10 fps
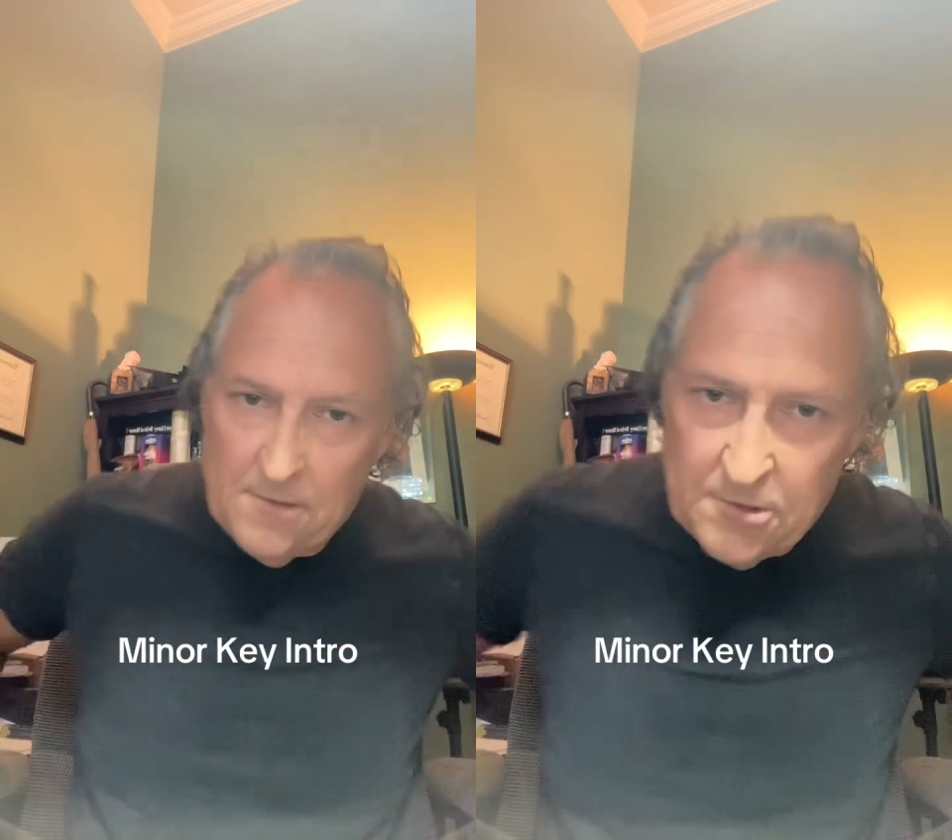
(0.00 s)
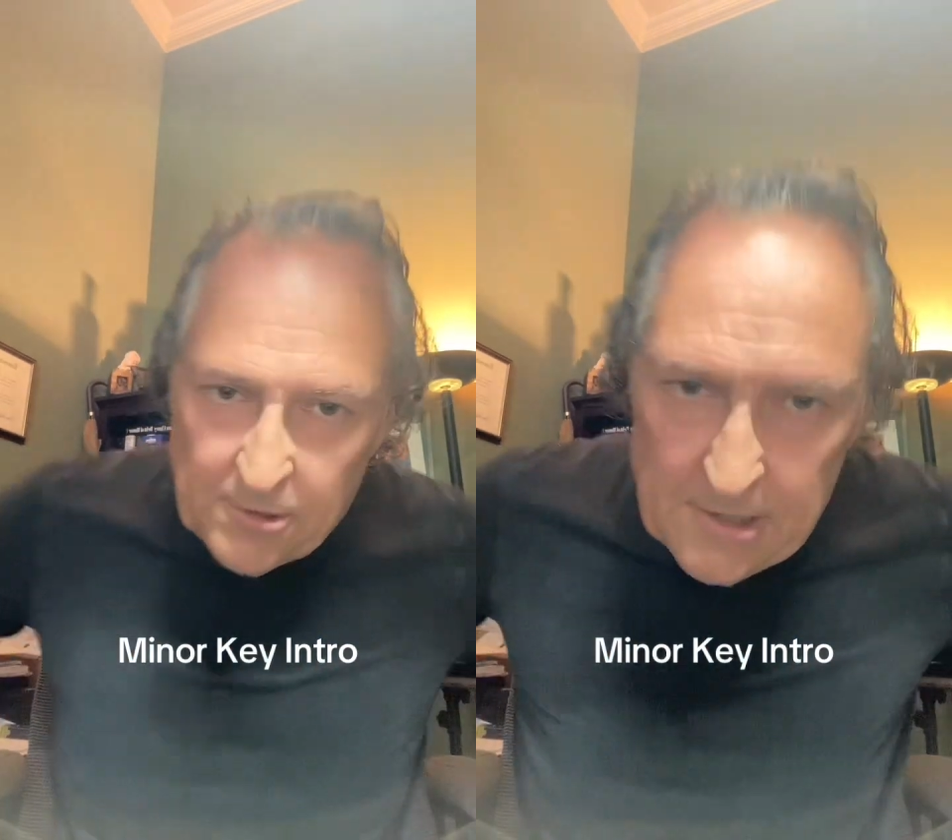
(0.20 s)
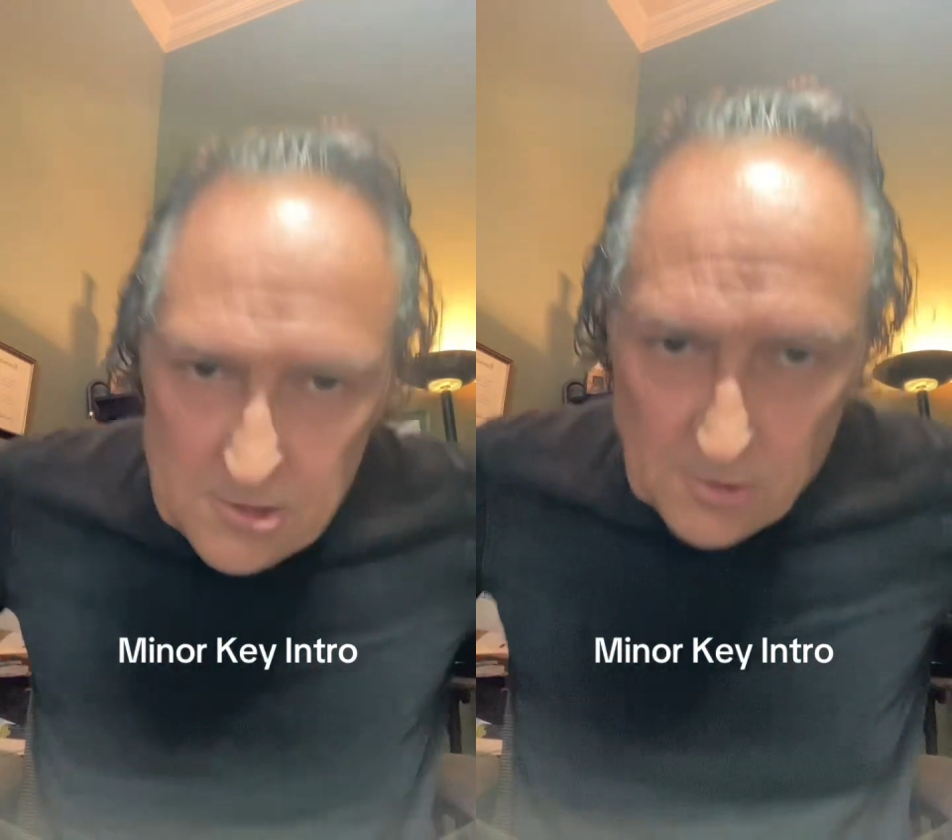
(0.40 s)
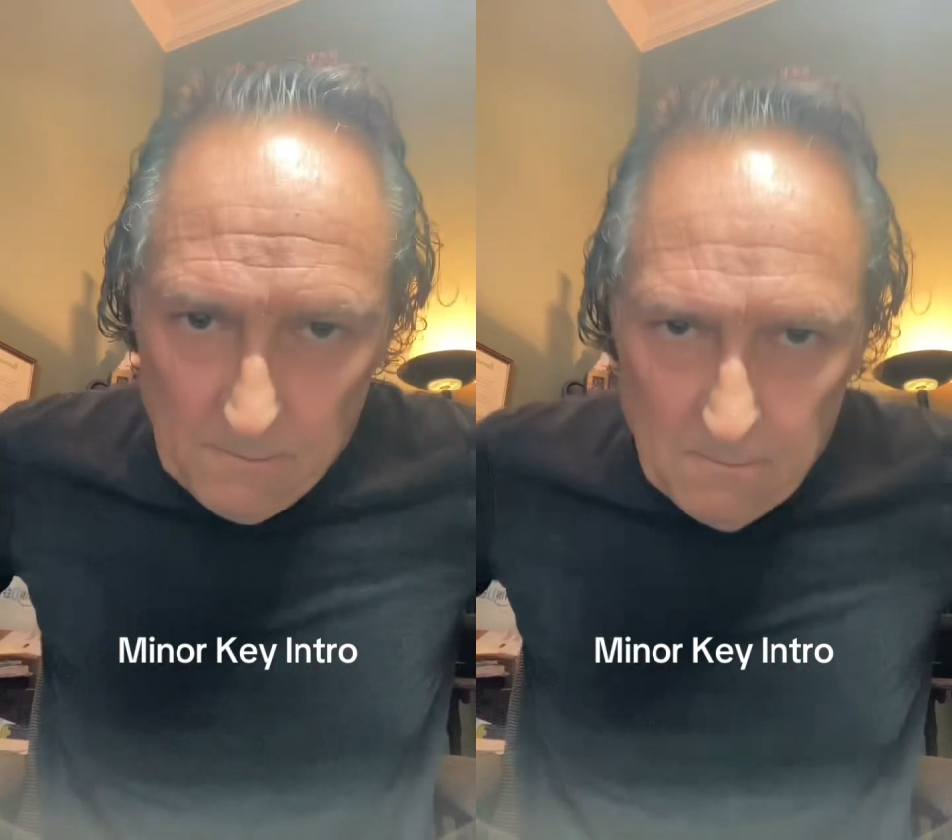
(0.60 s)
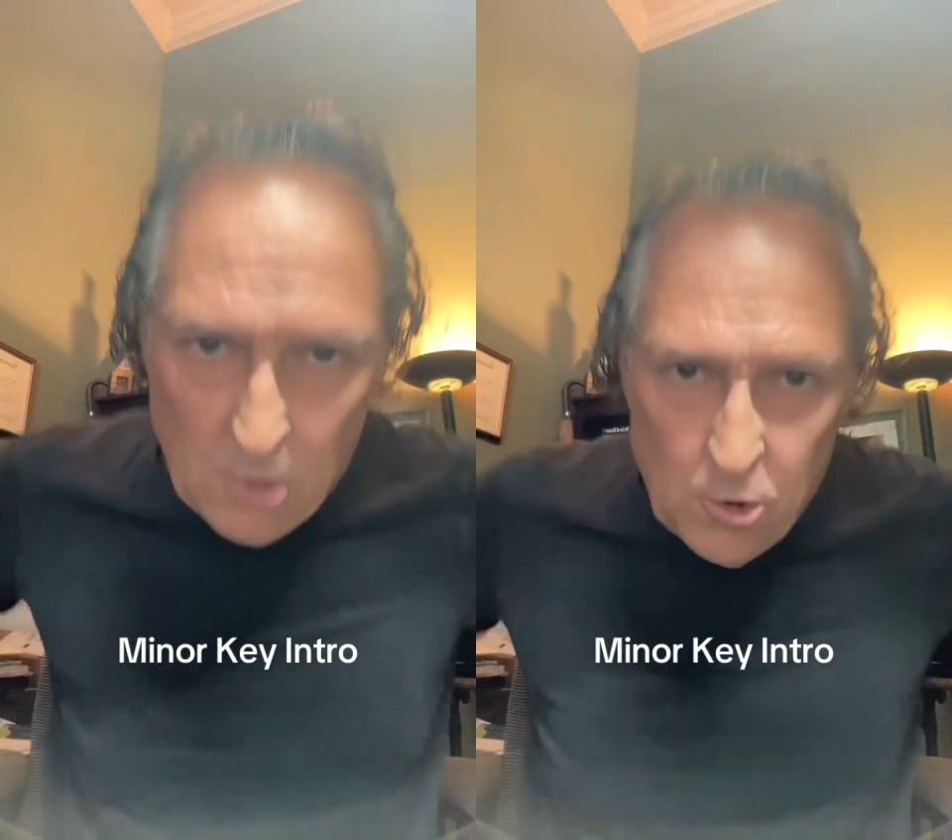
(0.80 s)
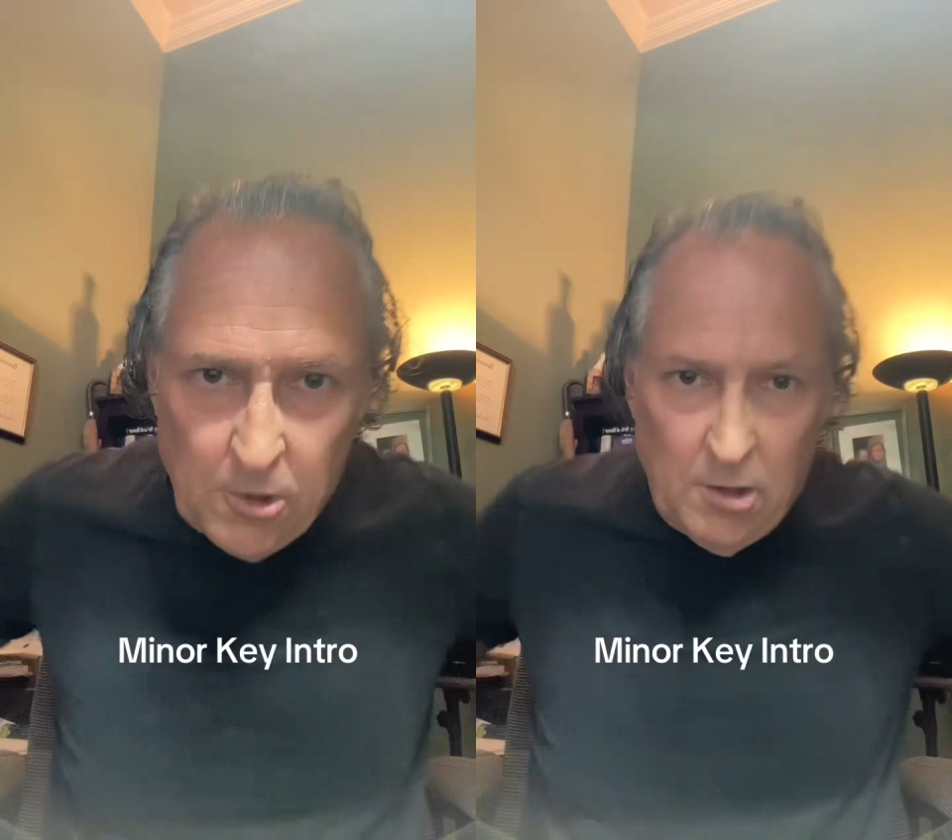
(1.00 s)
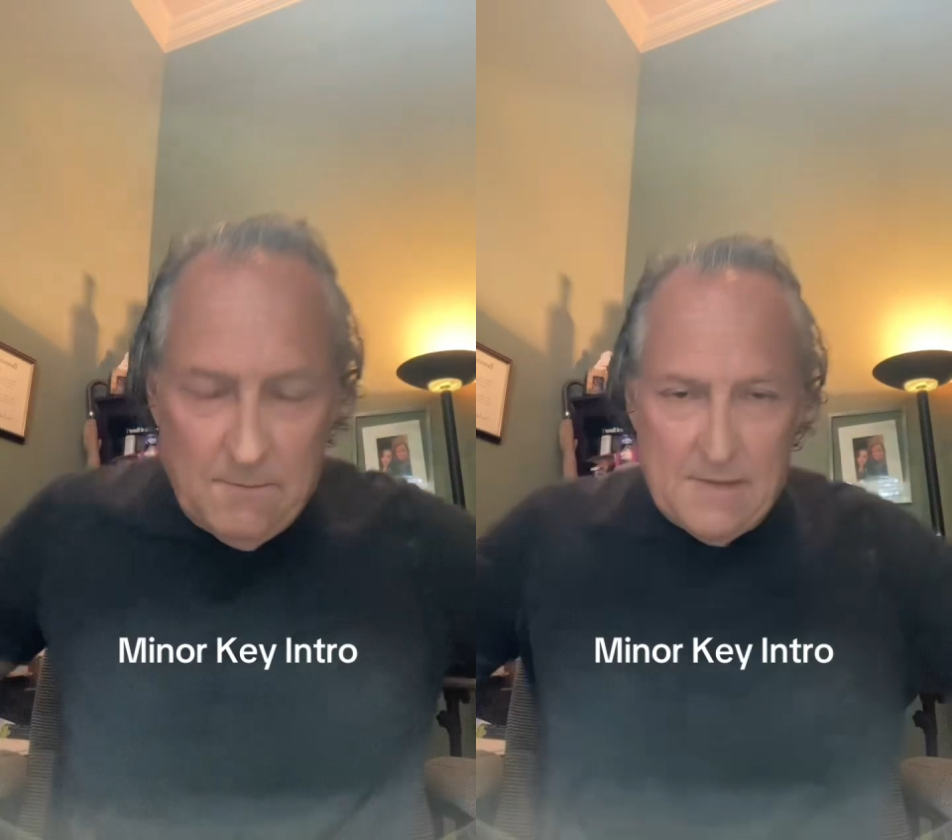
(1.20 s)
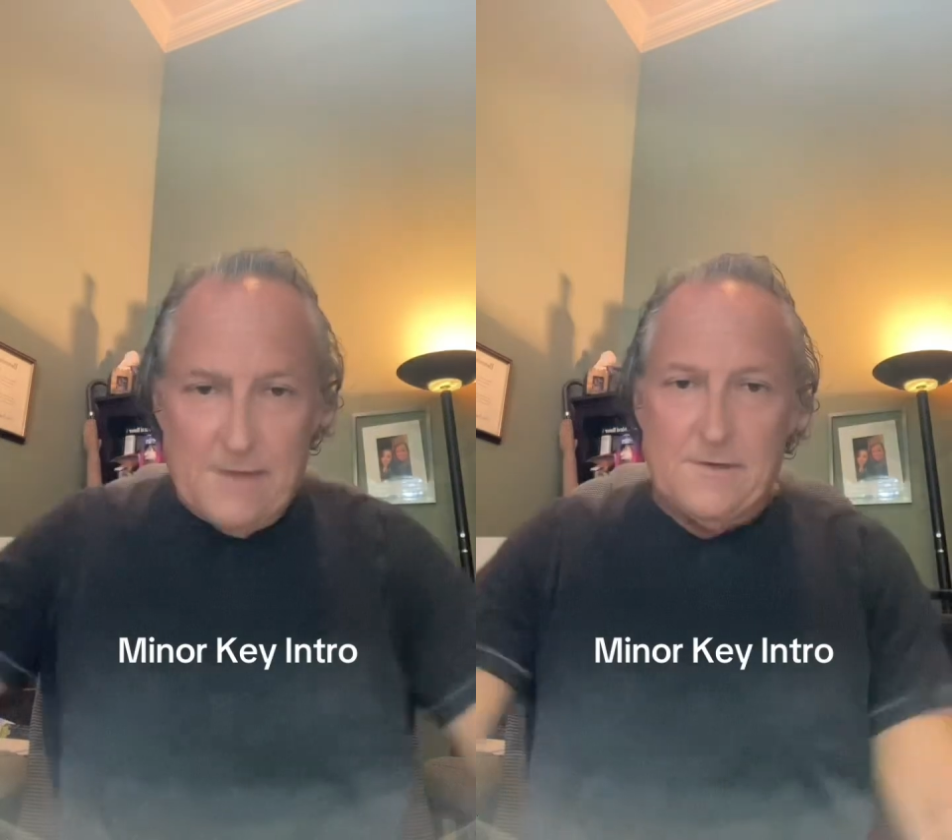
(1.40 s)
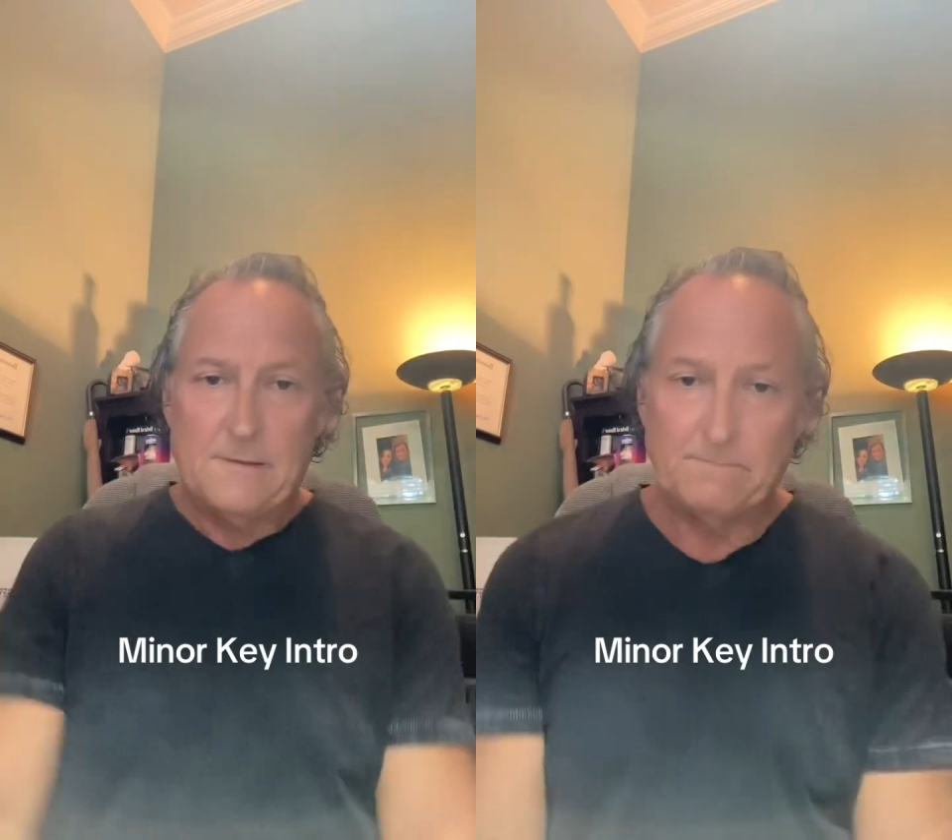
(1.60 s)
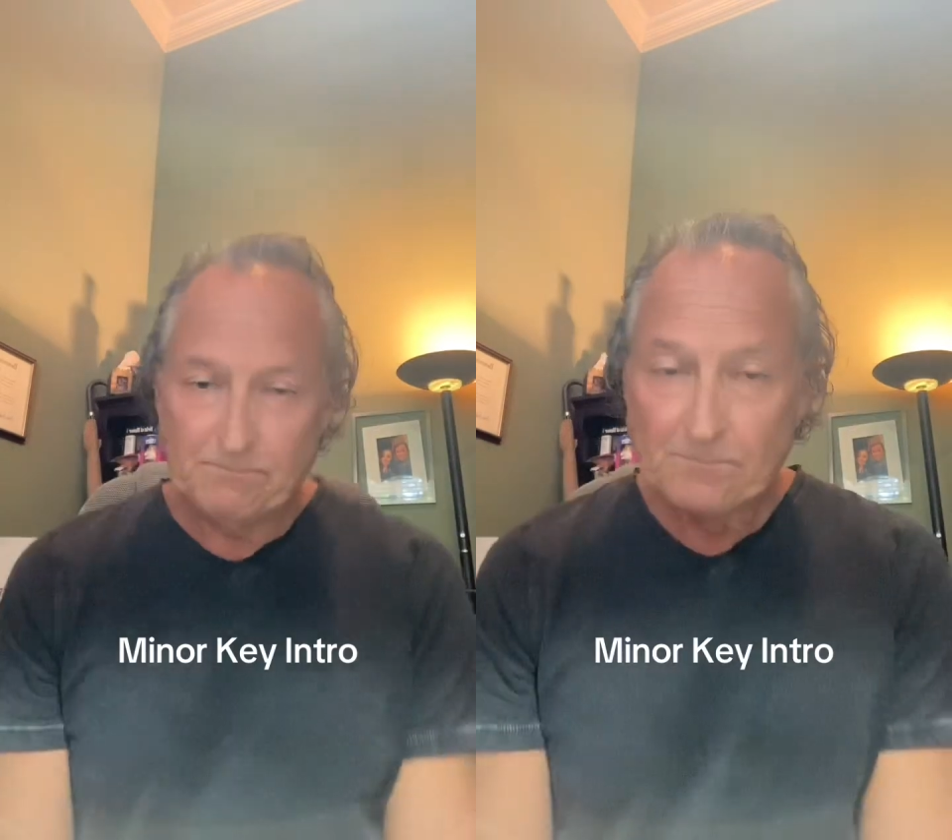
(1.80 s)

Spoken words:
traditional modal method,